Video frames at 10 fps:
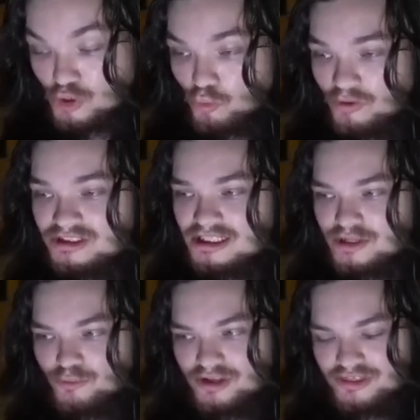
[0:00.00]
What's
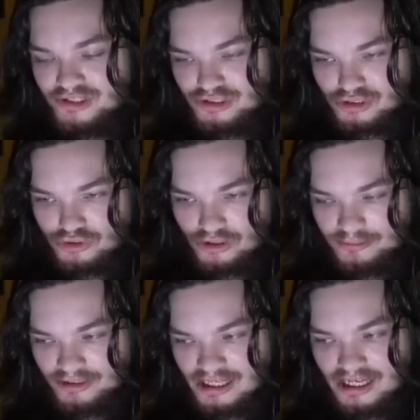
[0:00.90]
that one thing the
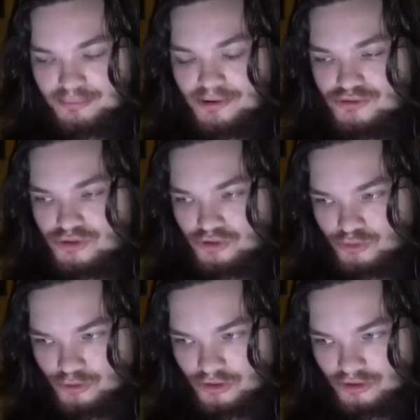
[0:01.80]
Kremlin... I posted on
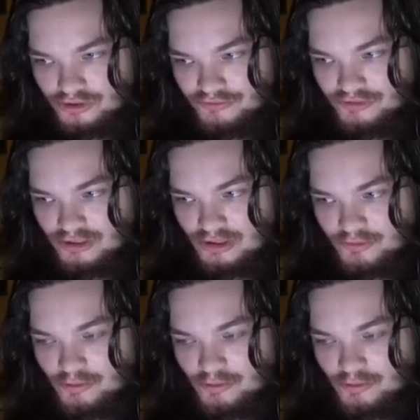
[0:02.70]
Twitter the video of it.